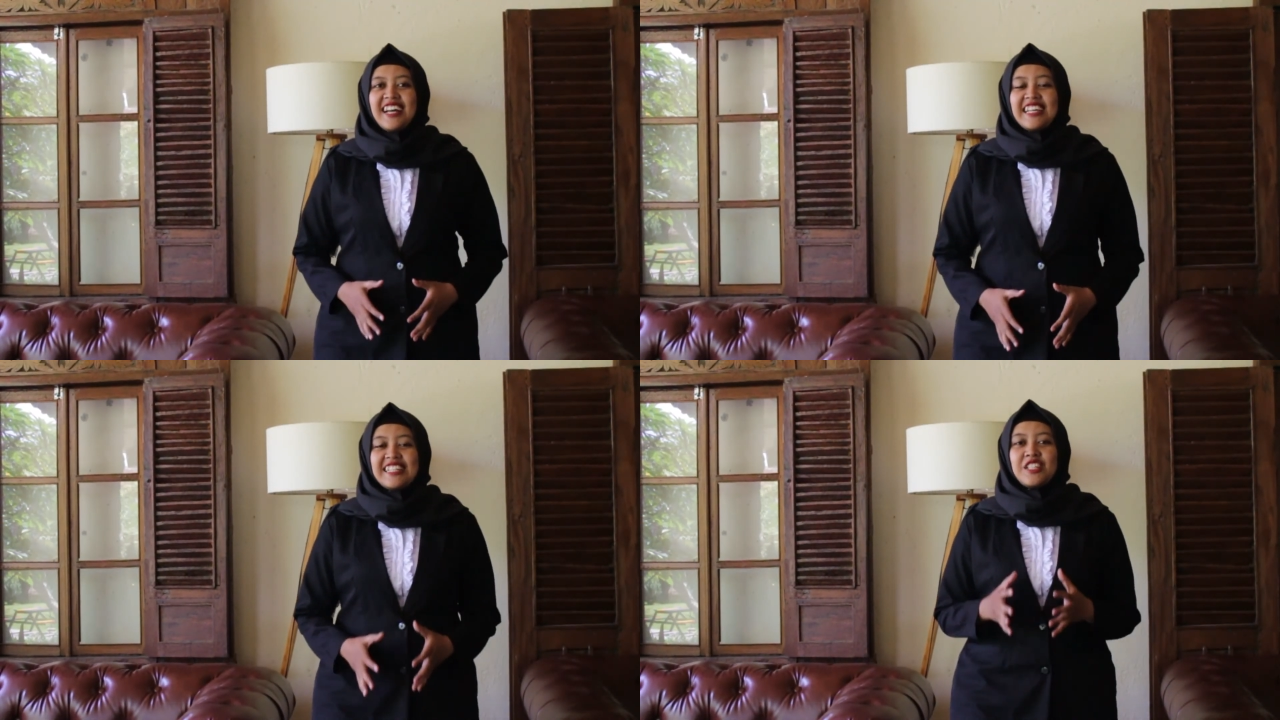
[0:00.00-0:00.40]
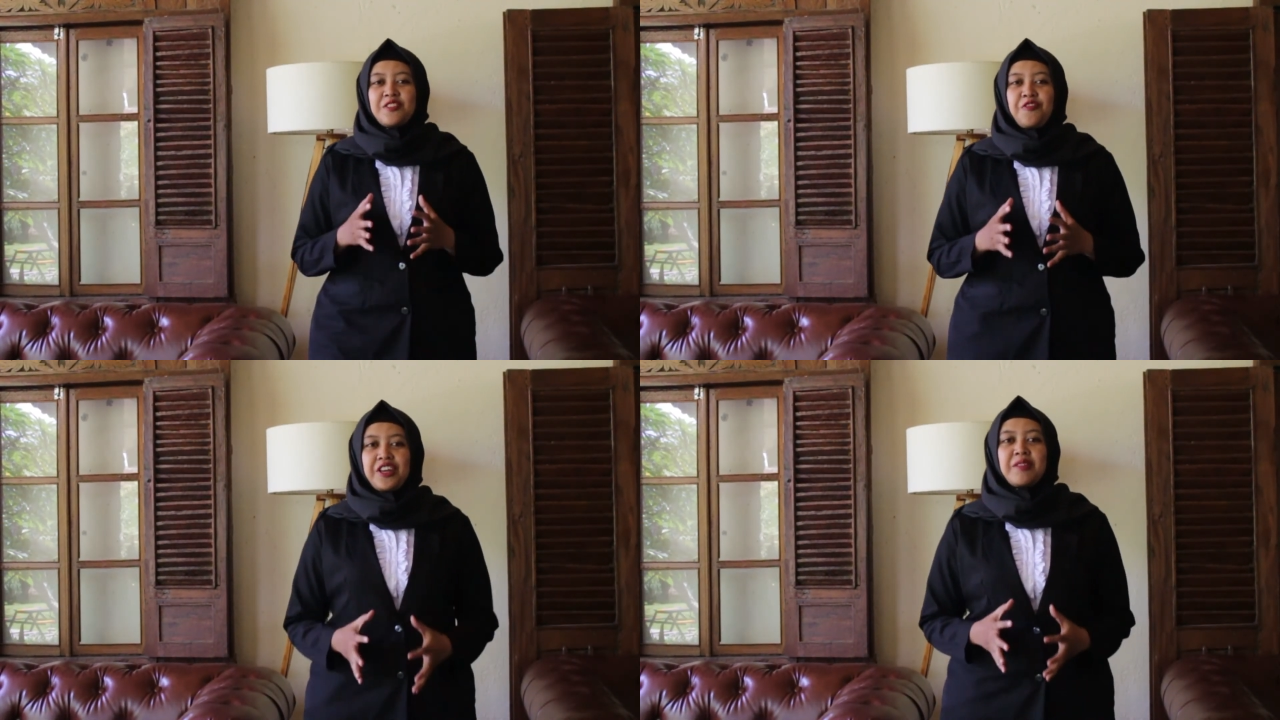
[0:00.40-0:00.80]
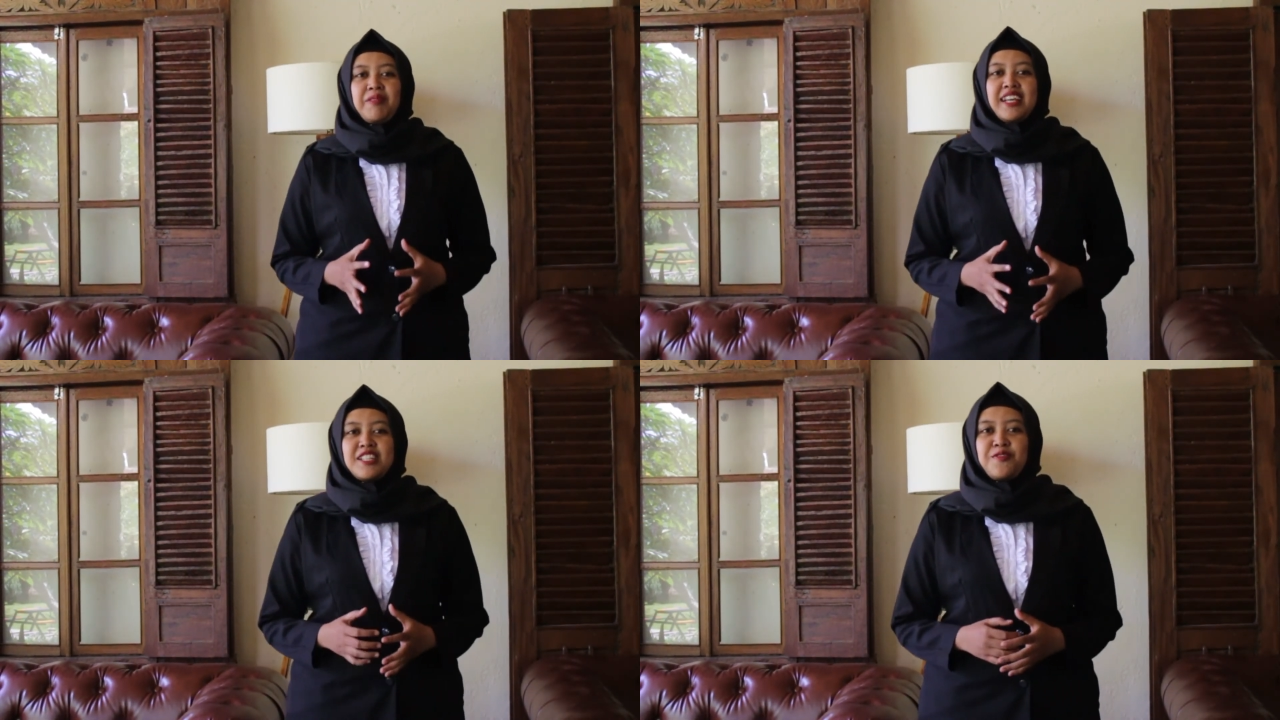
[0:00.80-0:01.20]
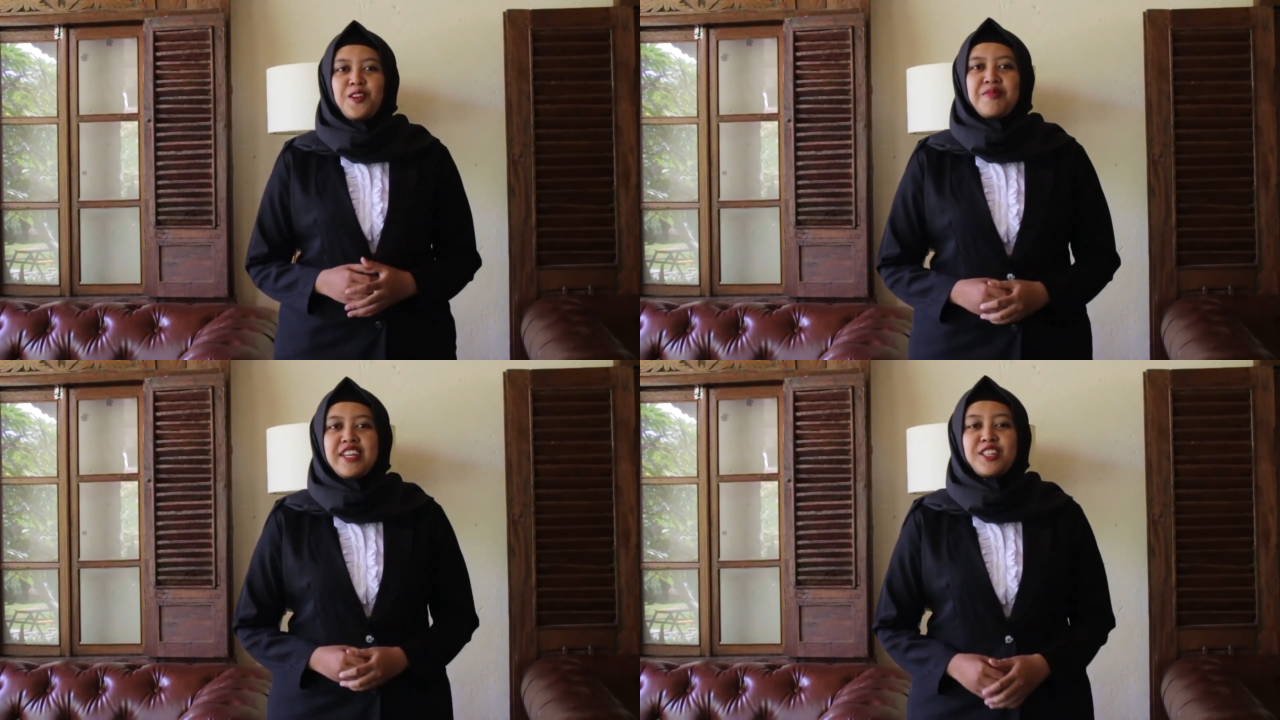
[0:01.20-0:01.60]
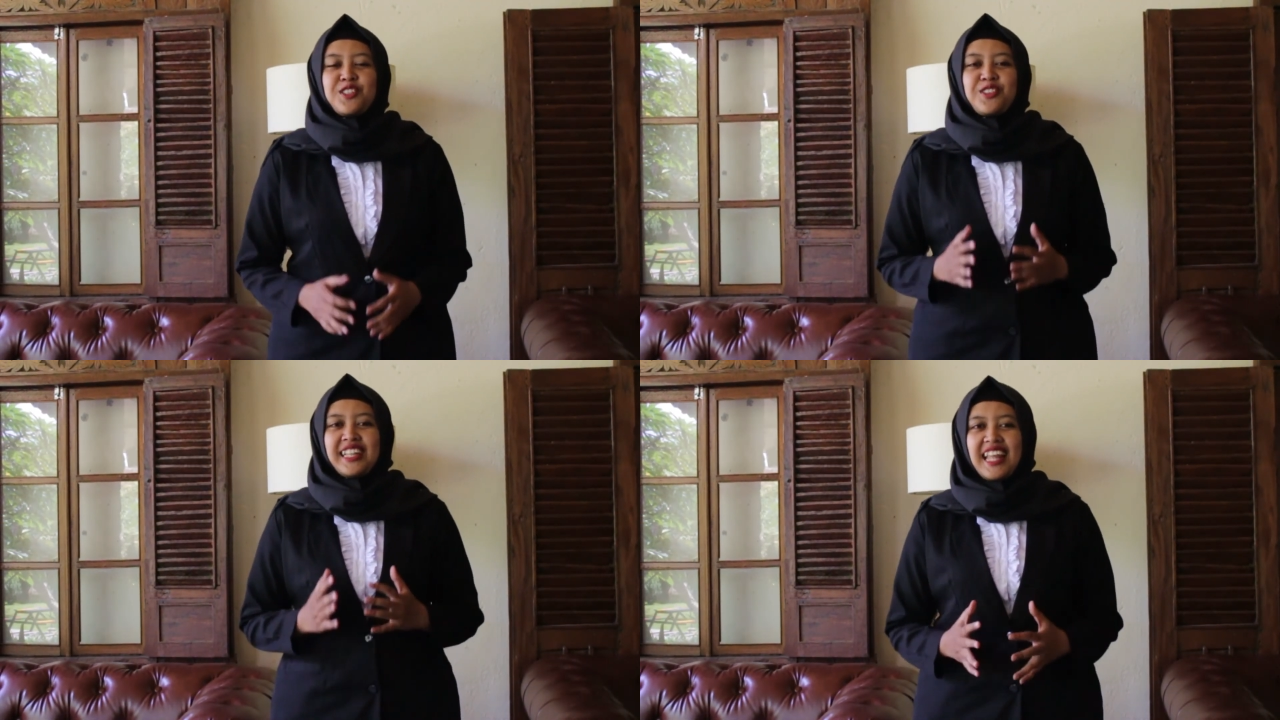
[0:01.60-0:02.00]
is a fit place for me to
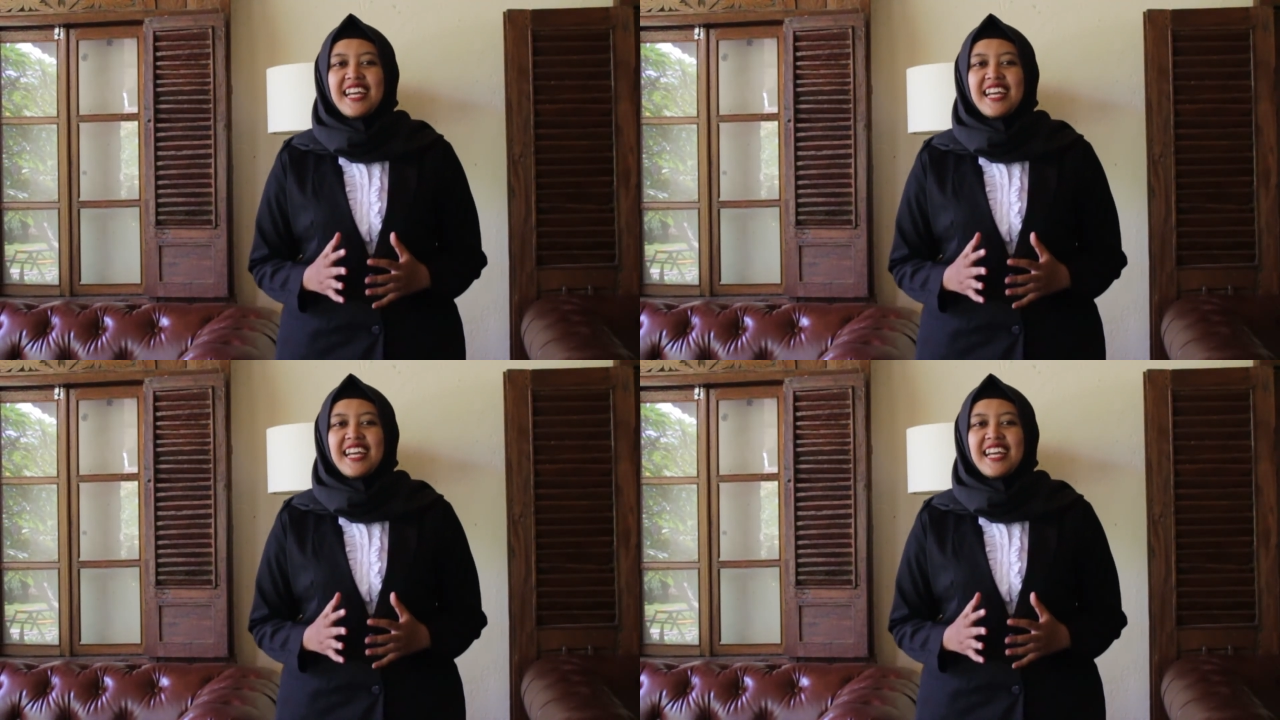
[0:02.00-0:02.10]
realize